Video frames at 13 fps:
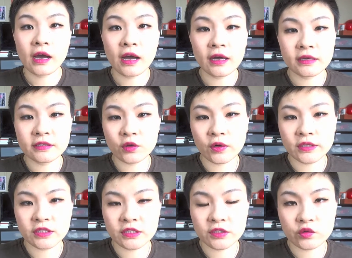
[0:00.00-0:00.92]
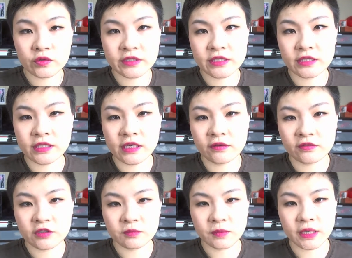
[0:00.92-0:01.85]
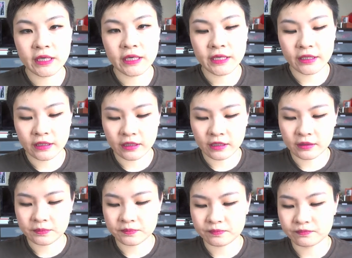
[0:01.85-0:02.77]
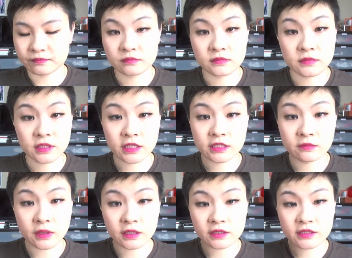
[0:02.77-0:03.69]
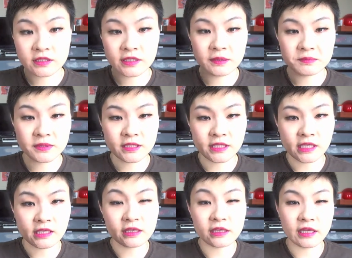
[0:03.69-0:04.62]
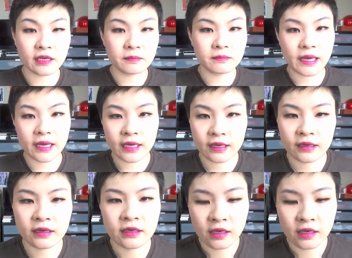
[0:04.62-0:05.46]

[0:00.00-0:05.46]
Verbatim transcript: Hi, so I just received my um, this month's Ipsy glam bag,